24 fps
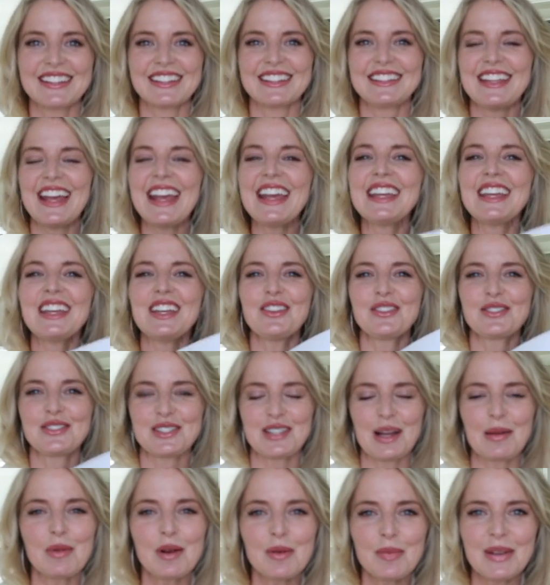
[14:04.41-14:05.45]
so taking your
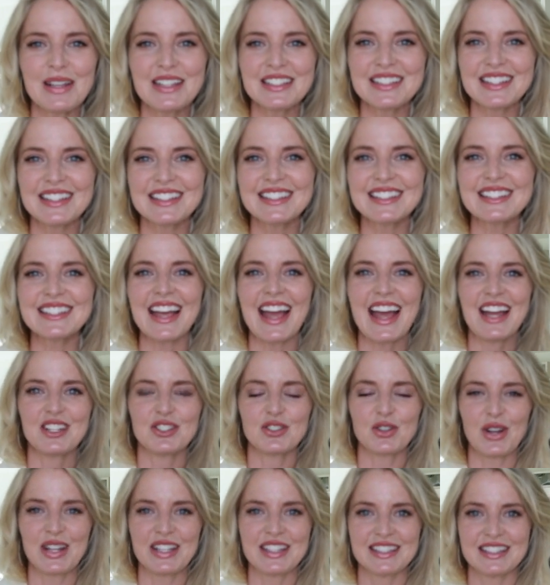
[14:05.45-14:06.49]
summer pieces and
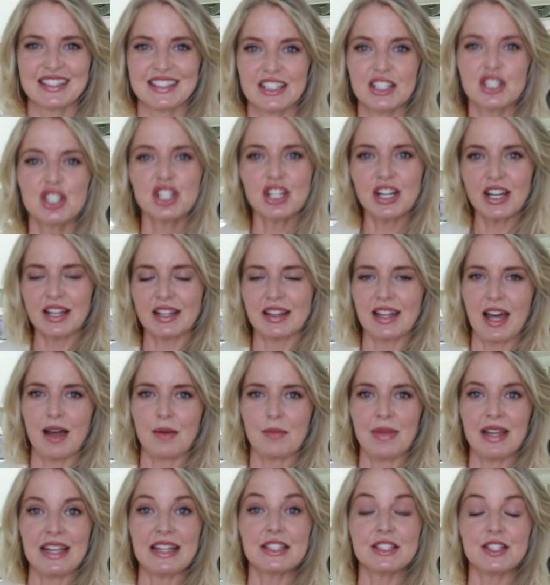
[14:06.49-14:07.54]
transitioning
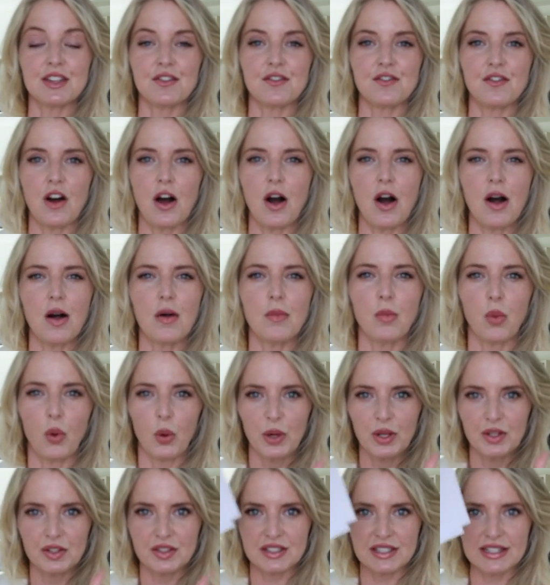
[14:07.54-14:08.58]
them into fall
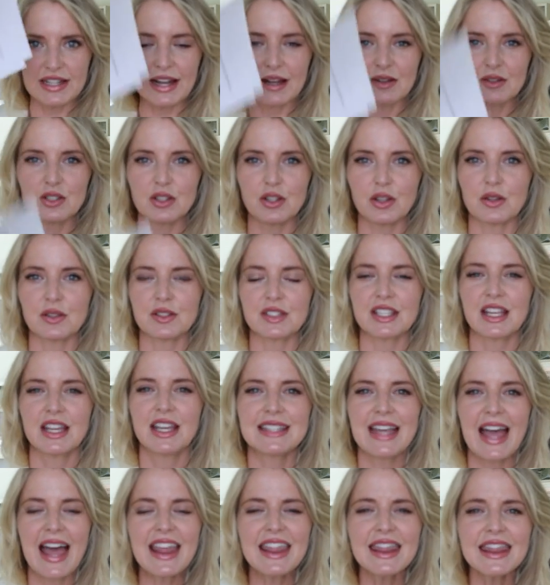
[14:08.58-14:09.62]
boils down to those
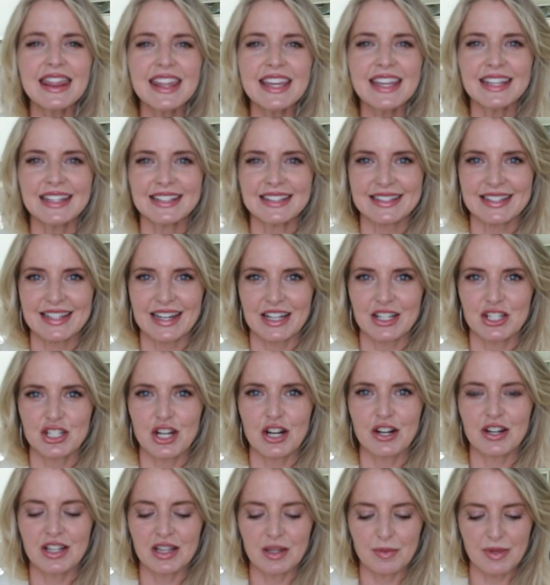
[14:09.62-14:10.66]
10 things that I
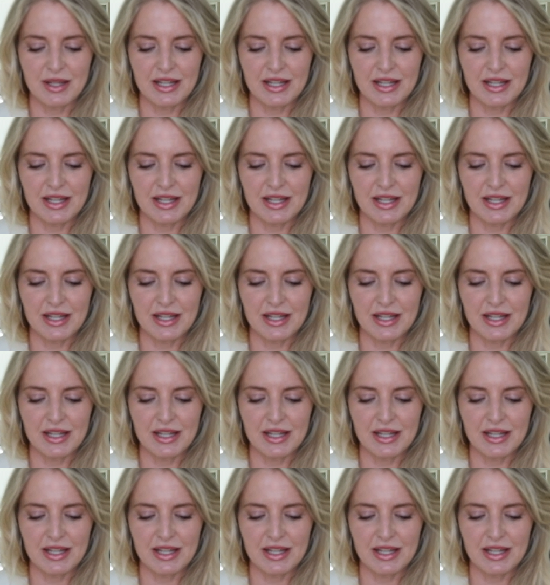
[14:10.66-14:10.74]
shared in the